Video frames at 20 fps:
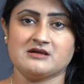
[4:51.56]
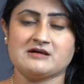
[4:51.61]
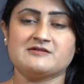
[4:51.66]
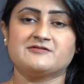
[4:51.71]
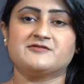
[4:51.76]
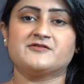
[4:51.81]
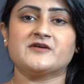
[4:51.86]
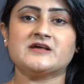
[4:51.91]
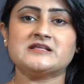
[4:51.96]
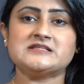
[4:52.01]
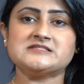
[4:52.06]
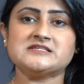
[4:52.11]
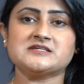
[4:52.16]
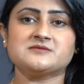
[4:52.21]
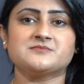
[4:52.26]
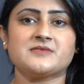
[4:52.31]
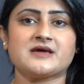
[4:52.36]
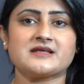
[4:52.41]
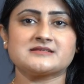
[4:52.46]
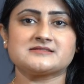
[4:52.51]

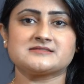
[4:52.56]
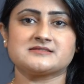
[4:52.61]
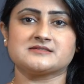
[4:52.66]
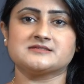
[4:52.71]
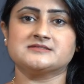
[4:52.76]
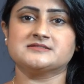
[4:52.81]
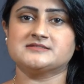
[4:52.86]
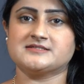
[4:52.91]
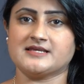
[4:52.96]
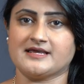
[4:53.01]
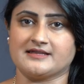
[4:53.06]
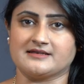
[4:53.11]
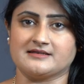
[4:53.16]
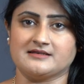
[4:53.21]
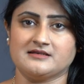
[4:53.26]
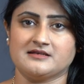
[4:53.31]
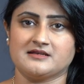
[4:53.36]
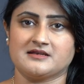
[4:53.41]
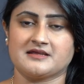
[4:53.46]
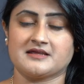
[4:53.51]
forensic medicine
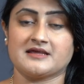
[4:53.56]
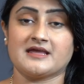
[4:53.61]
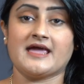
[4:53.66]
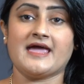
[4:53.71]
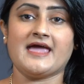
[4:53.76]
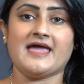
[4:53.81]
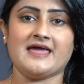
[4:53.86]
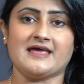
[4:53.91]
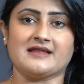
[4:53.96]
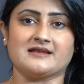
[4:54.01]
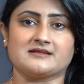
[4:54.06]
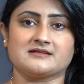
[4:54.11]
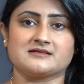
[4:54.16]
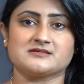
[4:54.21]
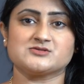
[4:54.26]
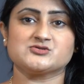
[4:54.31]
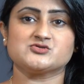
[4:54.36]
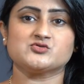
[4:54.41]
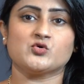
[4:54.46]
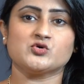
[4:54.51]
10 and
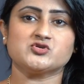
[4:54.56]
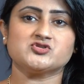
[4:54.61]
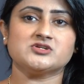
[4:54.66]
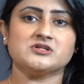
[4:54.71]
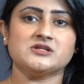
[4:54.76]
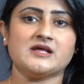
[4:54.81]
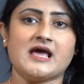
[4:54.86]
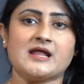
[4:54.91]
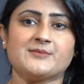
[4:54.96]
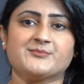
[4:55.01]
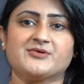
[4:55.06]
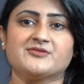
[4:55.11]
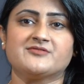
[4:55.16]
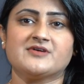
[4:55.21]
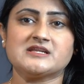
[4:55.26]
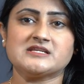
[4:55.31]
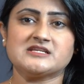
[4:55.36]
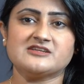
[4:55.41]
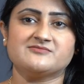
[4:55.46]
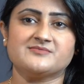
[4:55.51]
social and
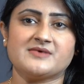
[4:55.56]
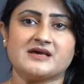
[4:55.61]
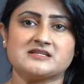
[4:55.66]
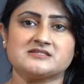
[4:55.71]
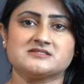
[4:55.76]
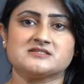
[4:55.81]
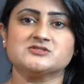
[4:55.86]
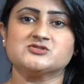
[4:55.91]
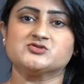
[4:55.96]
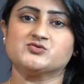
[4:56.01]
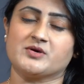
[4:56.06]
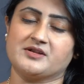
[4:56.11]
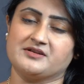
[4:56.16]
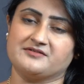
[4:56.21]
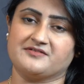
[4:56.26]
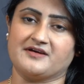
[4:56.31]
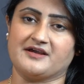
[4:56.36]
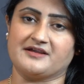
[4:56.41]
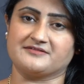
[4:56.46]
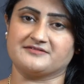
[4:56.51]
preventive medicine
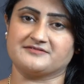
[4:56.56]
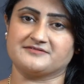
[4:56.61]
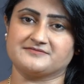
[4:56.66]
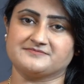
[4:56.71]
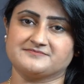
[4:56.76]
25.